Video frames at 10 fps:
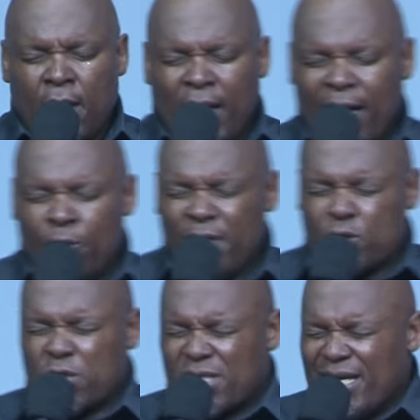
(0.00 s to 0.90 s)
Allow me
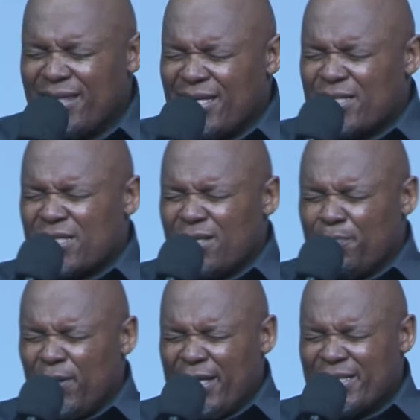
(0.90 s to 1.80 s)
to say this.
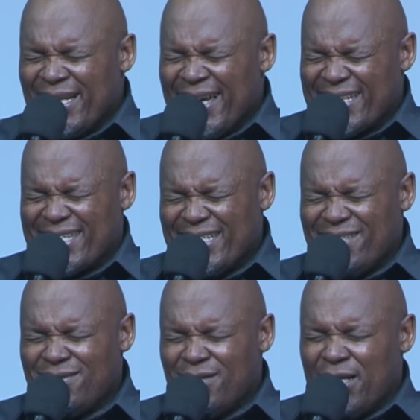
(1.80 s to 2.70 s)
Please
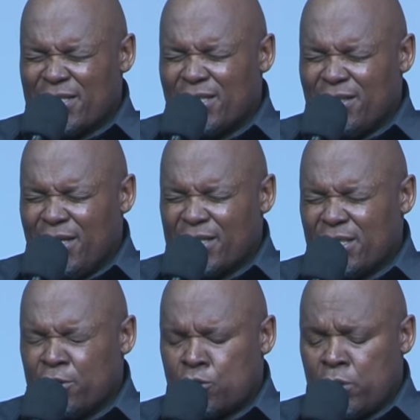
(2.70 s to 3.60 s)
listen, listen,
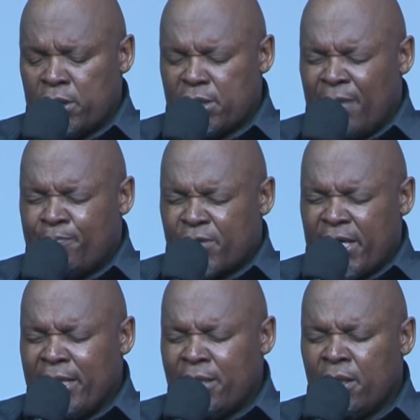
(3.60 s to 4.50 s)
listen to it. I
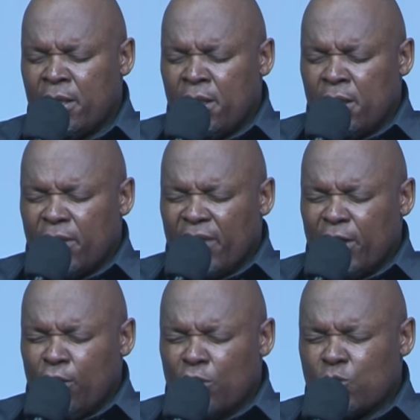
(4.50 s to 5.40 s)
pray that the
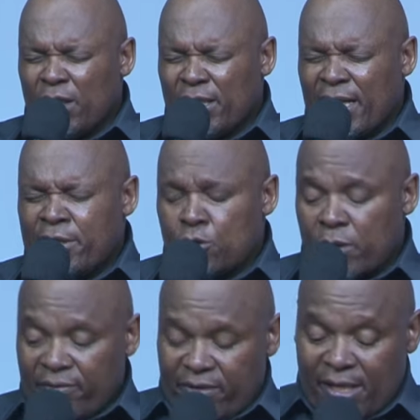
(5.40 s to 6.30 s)
Lord will grant you
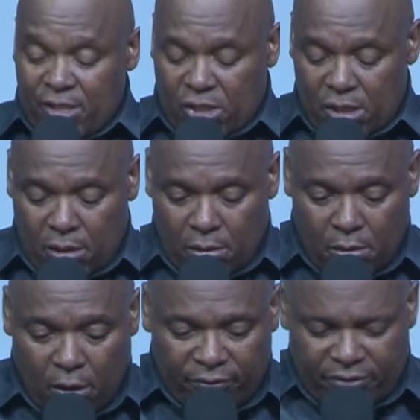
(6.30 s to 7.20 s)
revelation of